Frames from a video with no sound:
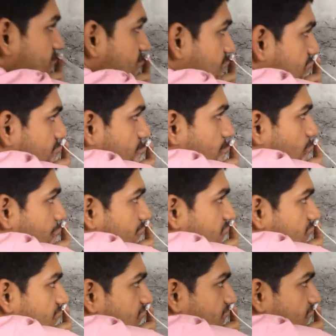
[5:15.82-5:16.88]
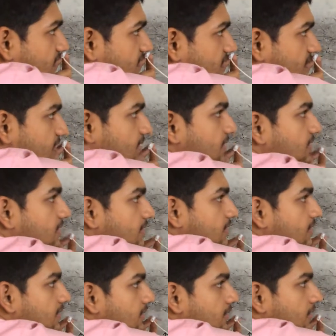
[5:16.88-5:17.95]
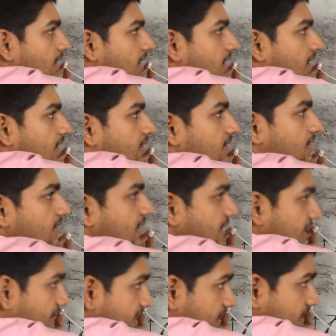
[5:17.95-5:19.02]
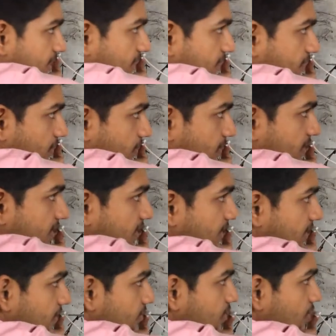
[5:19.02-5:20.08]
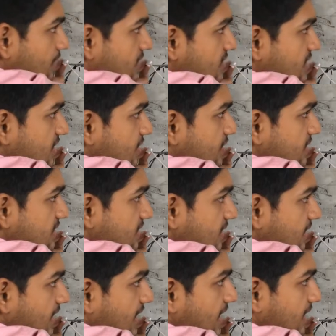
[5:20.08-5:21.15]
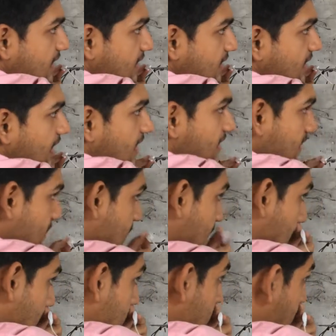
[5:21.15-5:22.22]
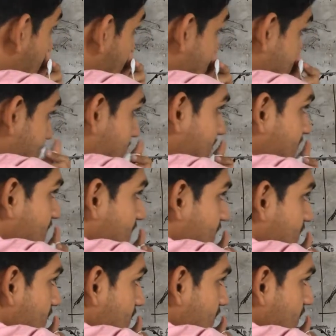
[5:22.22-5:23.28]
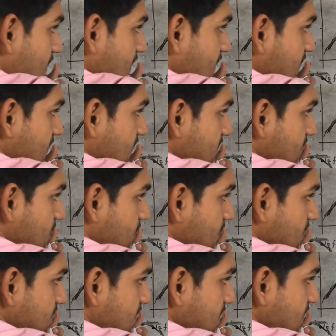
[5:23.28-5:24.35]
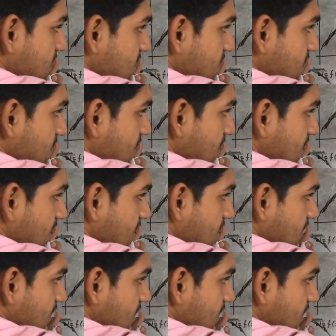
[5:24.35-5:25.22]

see slope is increasing, and again from here slope is decreasing and attaining a slope 0 here at x equals x3.